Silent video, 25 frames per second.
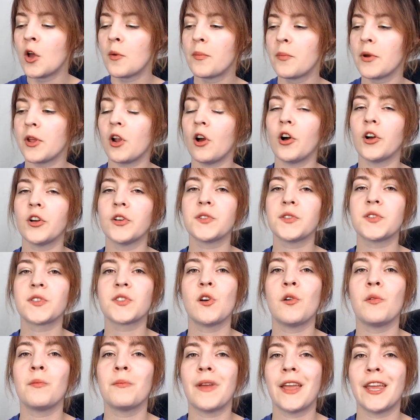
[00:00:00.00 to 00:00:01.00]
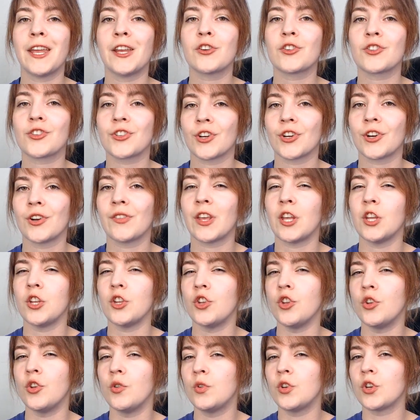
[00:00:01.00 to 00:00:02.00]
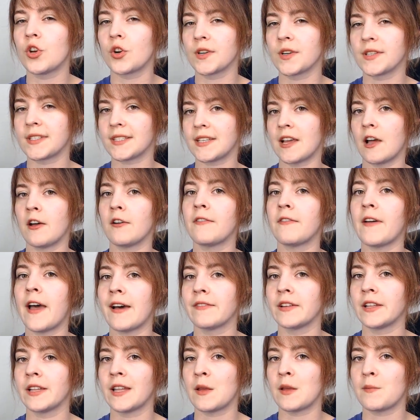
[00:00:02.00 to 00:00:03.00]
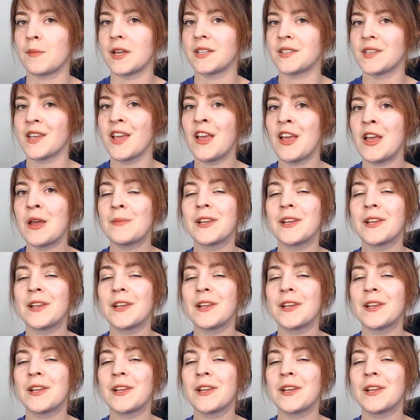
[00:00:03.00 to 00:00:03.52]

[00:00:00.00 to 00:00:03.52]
But also make sure that you yourself have a limit.